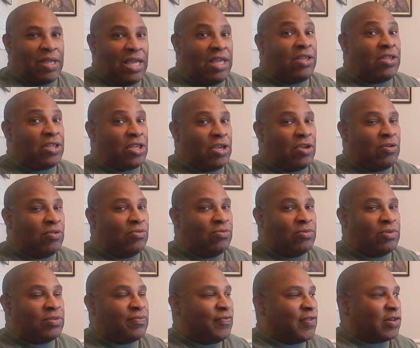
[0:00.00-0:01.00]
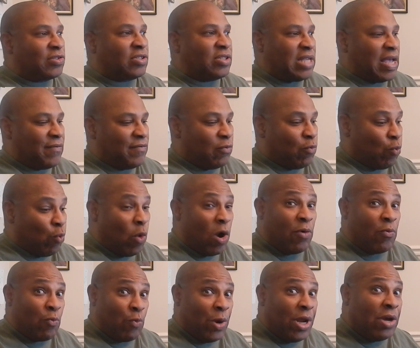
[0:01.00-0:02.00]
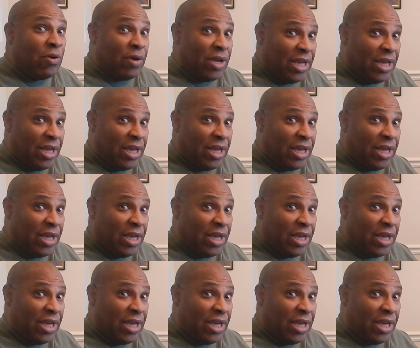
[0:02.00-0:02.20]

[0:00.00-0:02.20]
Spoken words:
EQs versus having one real